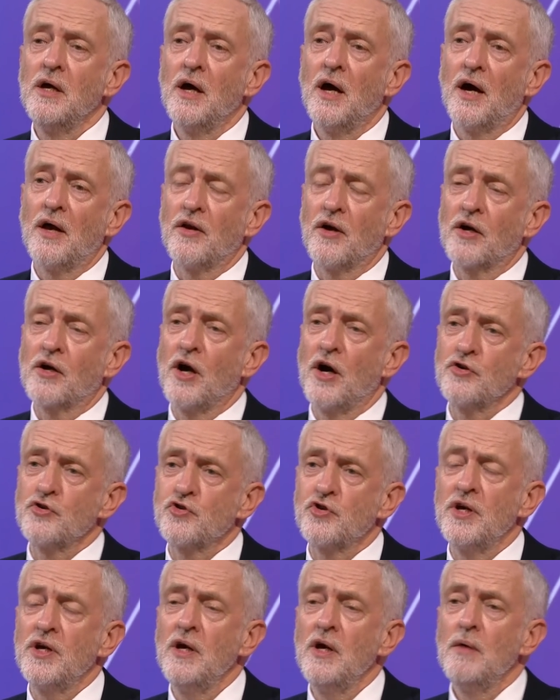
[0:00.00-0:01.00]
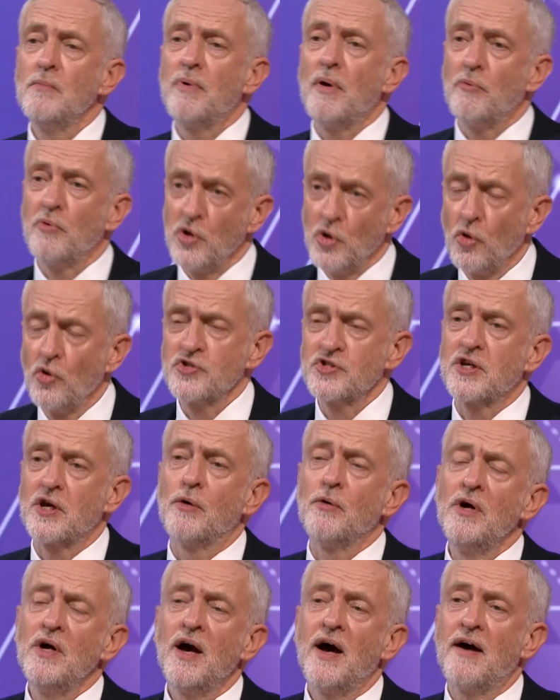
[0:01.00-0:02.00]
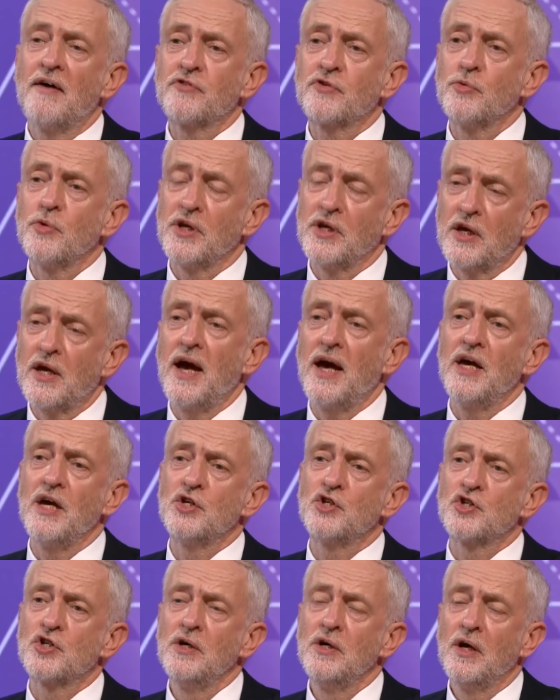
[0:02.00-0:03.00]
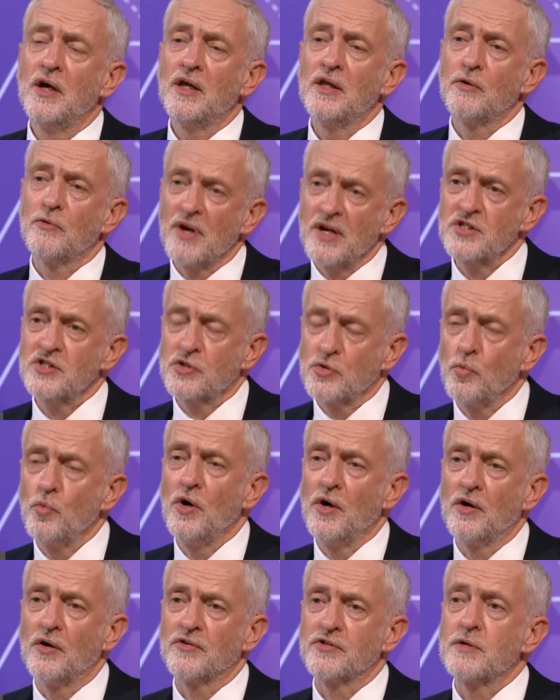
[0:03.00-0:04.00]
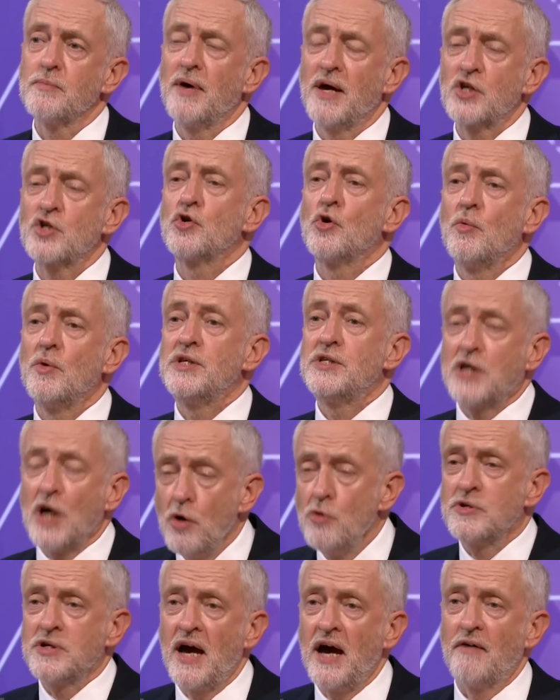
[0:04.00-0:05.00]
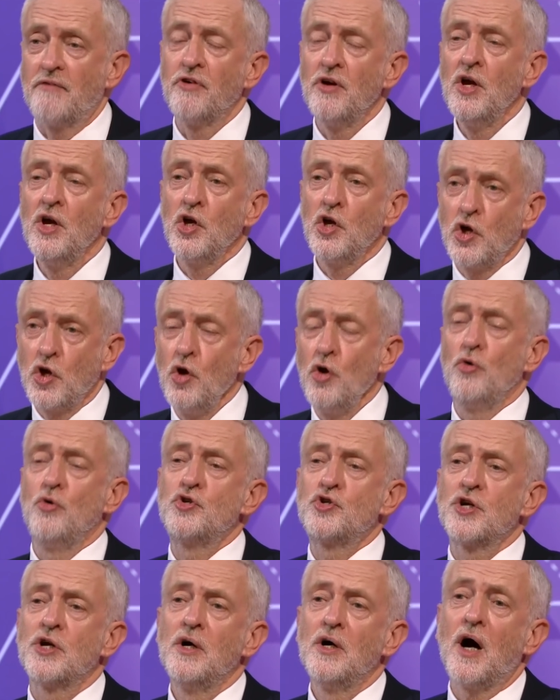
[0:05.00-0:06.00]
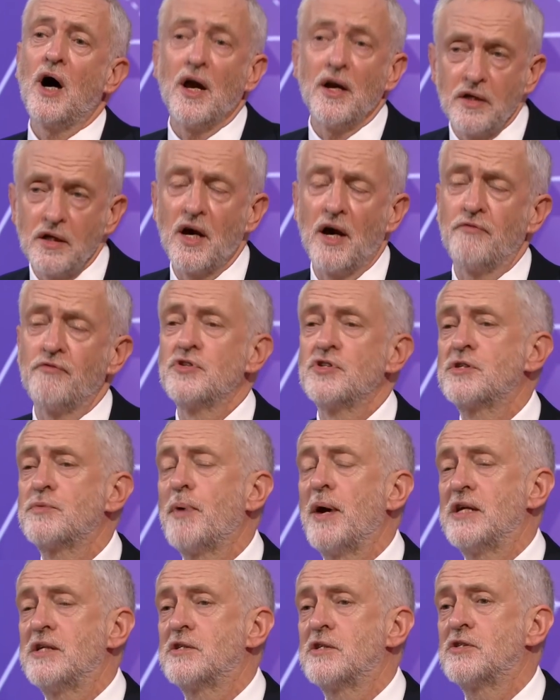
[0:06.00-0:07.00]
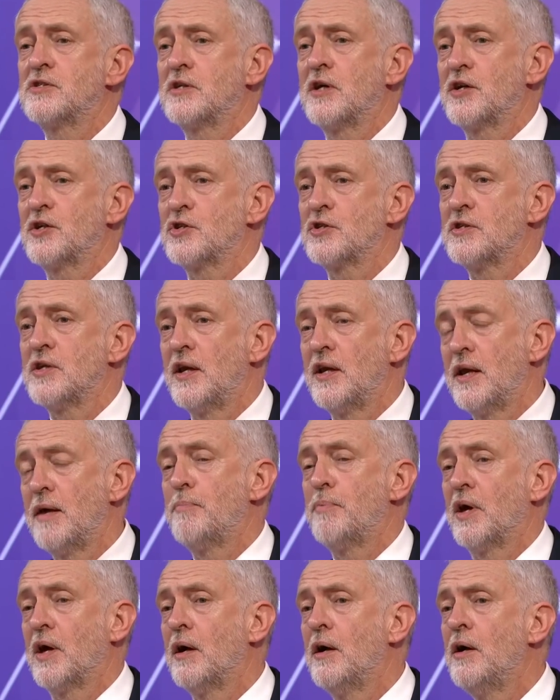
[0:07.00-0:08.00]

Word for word: and our country, but we also have to engage in the rest of the world to make sure we don't have huge ungoverned spaces such as in Libya,